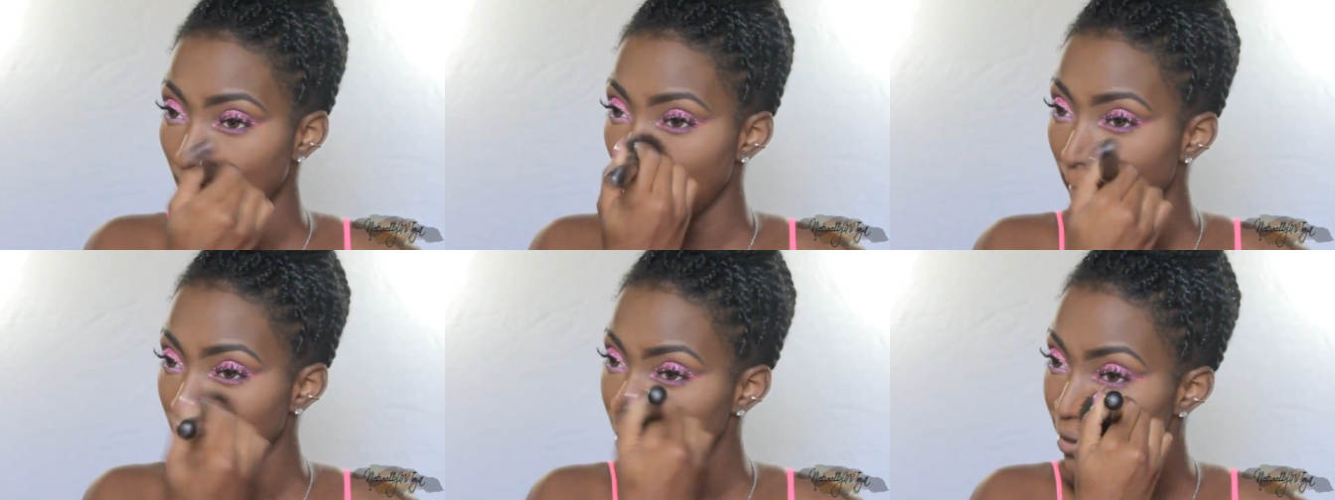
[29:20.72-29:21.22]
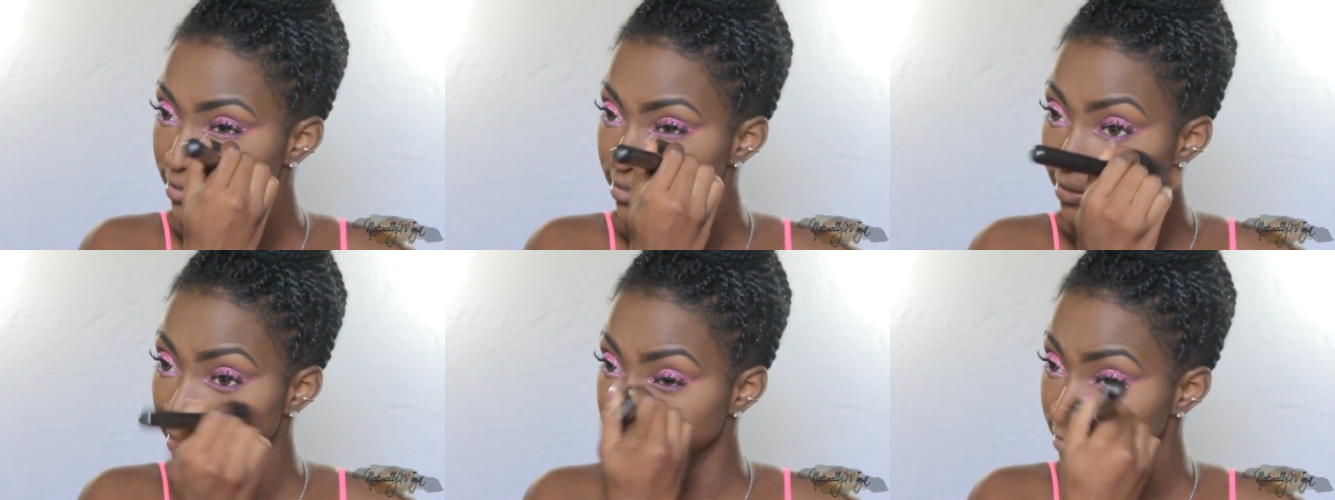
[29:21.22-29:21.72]
I guess
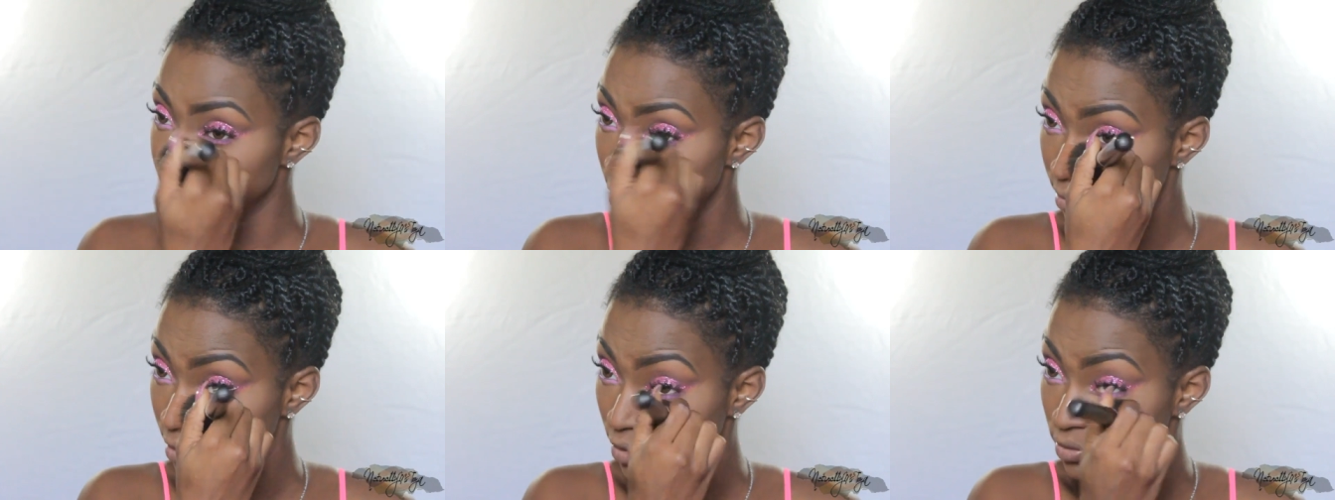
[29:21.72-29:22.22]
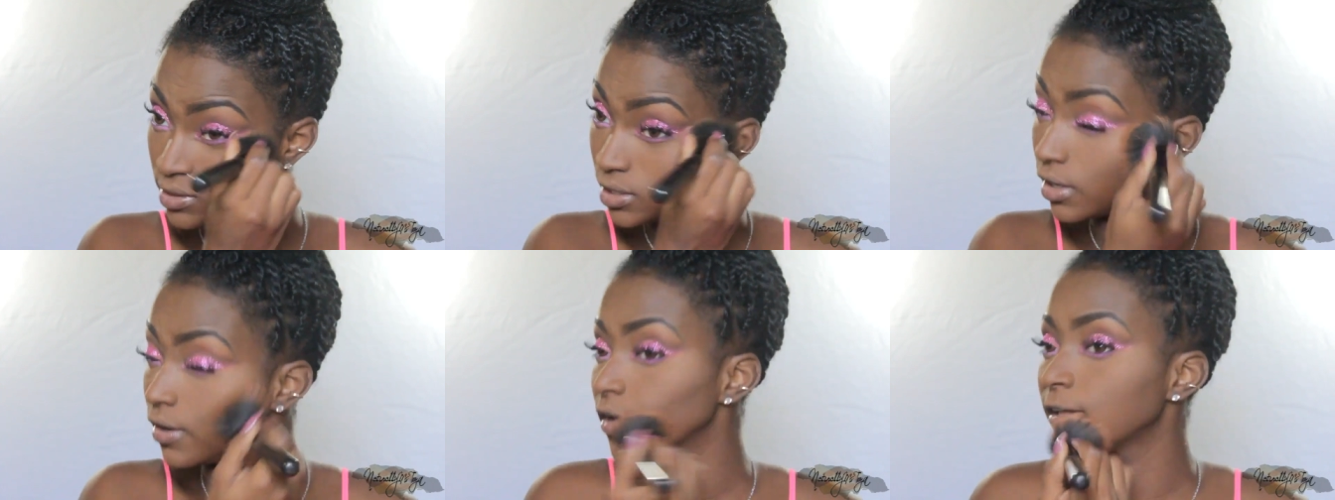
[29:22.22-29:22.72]
it's because it's coming down to
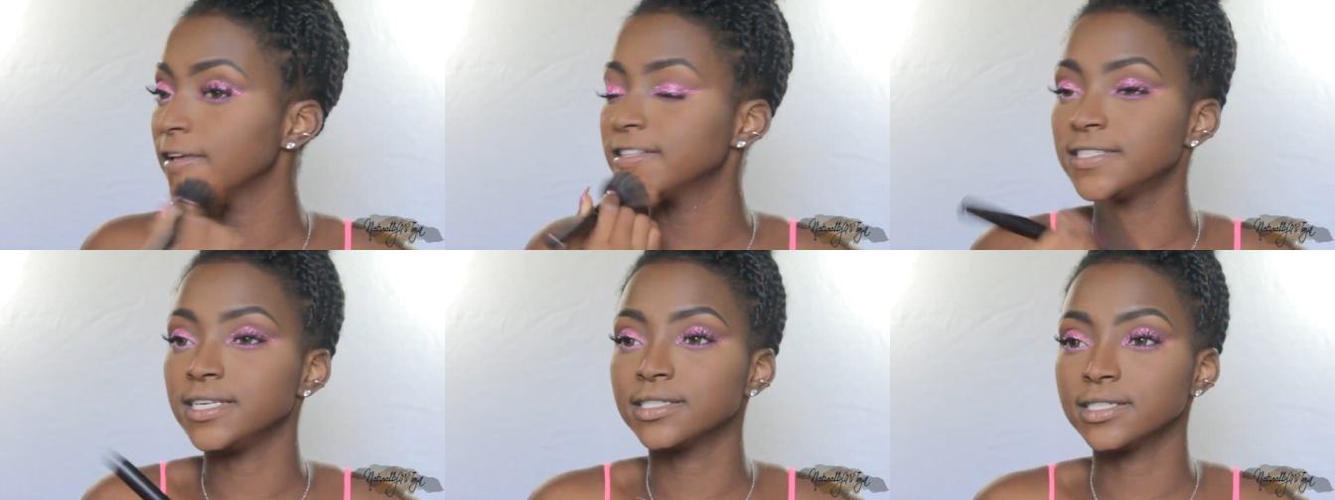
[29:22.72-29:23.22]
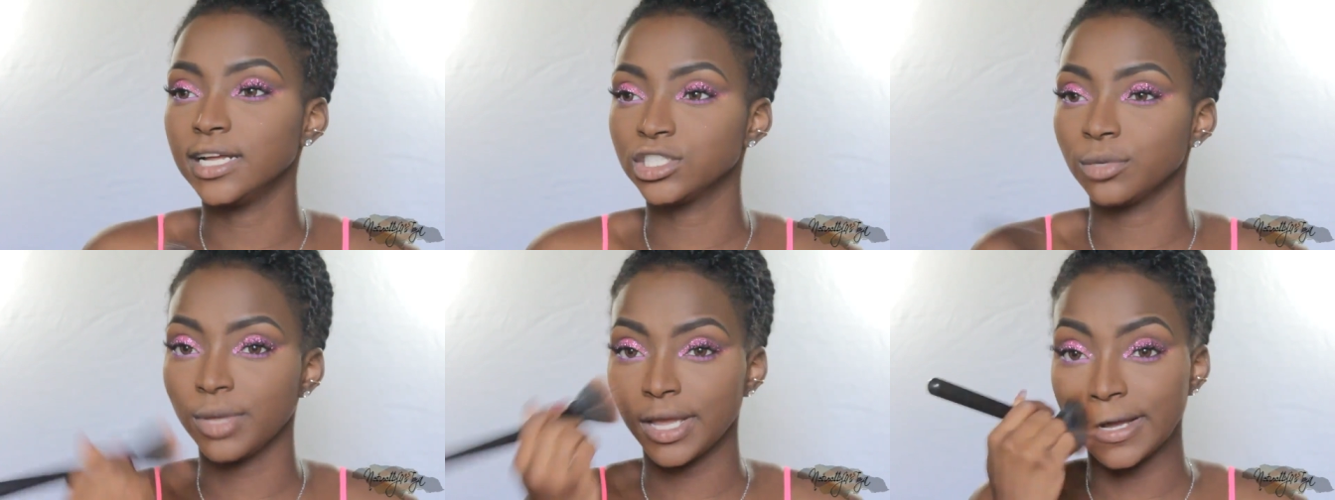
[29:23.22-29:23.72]
the hurricane season, and
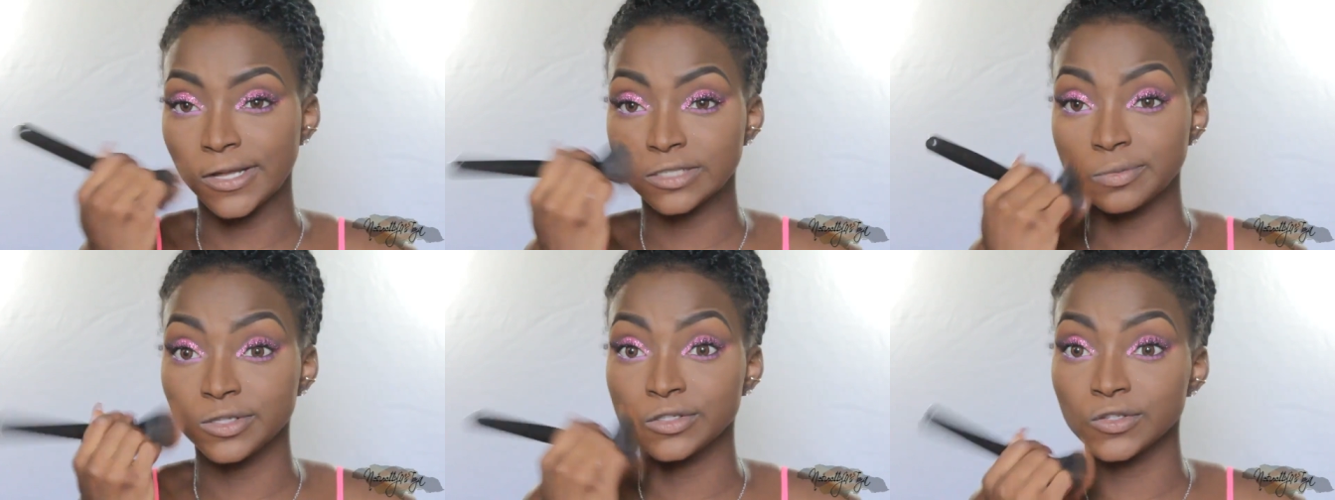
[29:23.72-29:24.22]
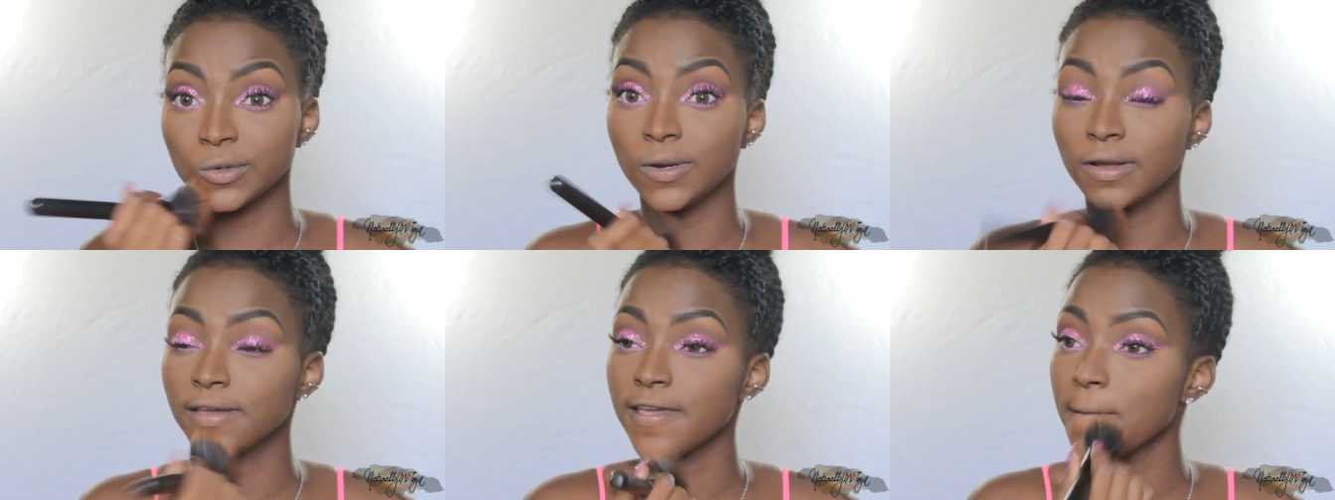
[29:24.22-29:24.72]
Jamaica has been so
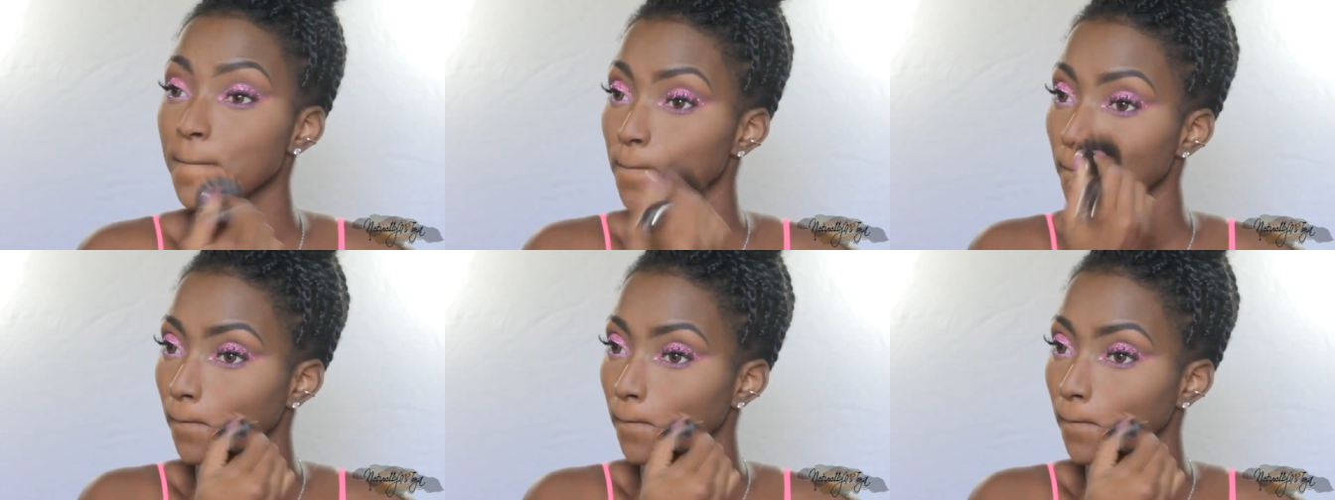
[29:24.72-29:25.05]
lucky,